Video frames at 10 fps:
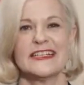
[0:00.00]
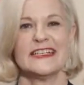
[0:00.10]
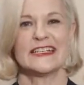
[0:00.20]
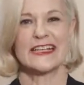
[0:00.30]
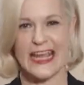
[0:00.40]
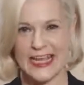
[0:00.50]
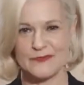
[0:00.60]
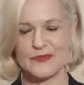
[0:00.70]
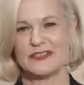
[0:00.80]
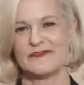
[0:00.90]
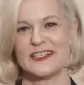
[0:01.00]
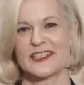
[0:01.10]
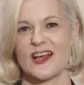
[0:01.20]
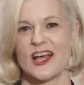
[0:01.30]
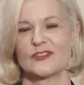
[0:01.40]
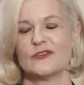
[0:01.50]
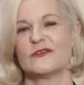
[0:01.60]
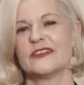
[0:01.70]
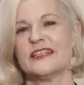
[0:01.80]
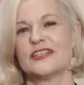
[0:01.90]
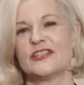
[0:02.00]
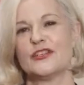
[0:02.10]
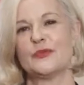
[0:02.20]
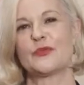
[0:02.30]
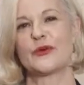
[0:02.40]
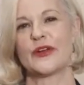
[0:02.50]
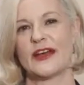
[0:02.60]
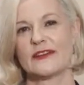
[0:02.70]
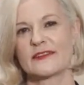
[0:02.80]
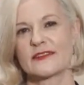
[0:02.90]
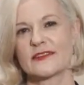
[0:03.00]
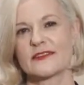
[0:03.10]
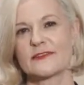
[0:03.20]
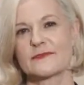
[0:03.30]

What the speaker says: it can be recycled into new products.